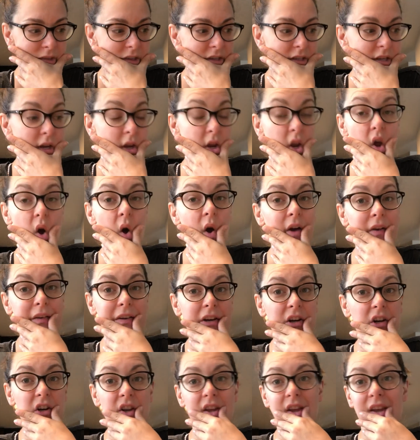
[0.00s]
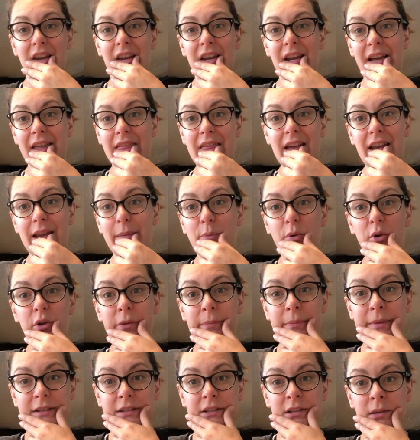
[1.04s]
Didn't know I reherniated. I thought I
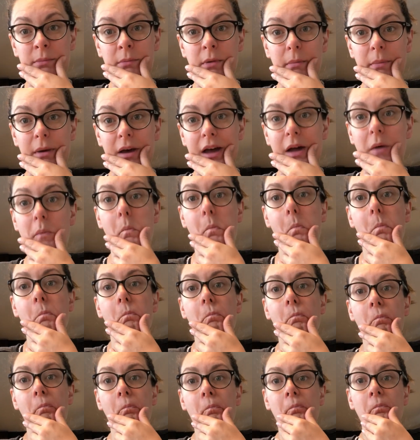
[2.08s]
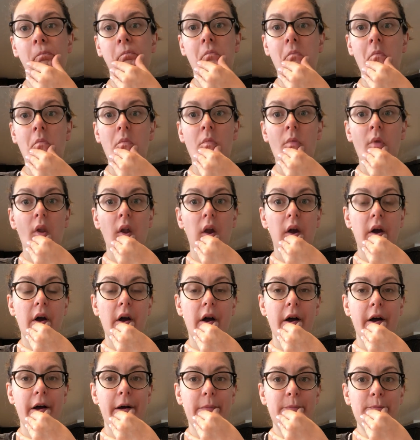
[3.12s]
pulled a muscle in my butt.
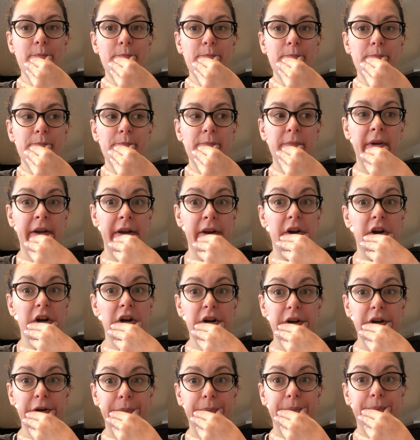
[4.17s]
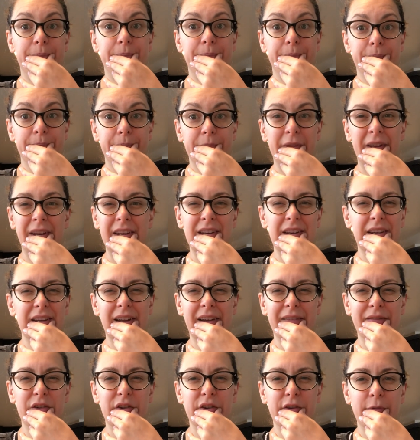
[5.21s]
And it hurt. And I didn't
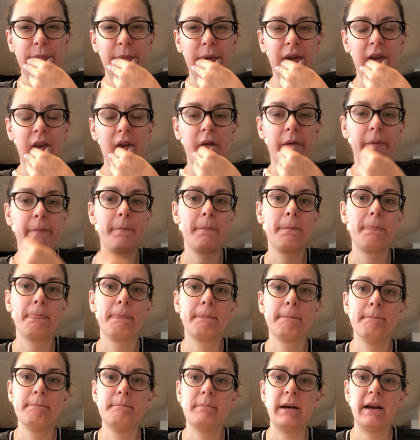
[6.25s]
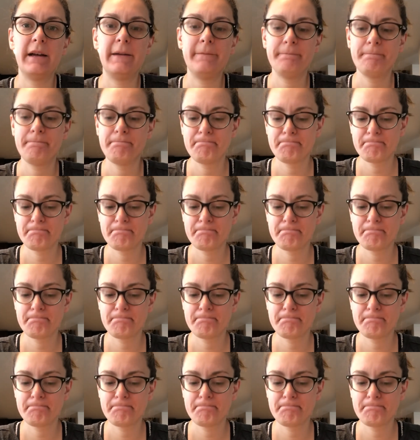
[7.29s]
have nerve pain. But